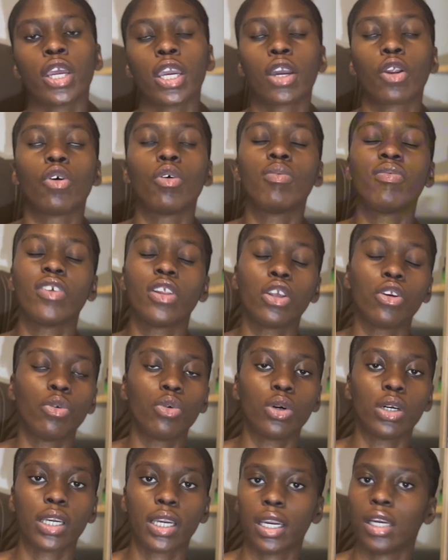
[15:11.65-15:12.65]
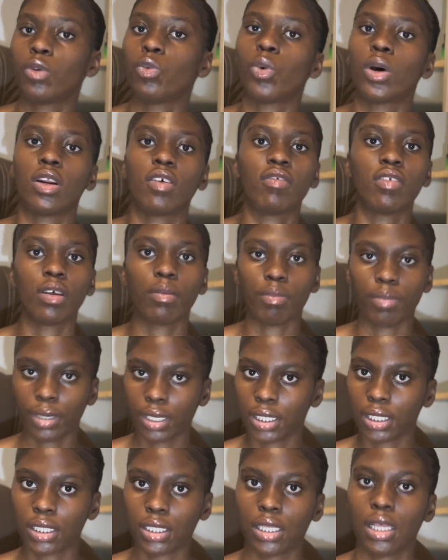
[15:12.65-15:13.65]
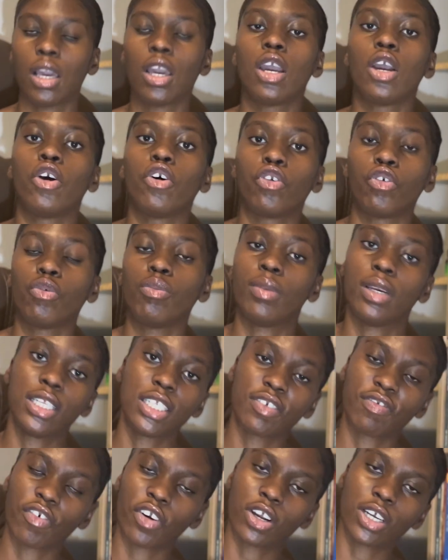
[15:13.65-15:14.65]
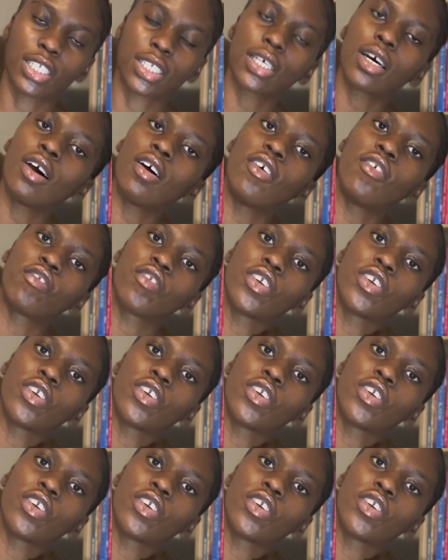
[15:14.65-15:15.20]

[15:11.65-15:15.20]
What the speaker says: and hopefully you will get one of the best roommates for yourself.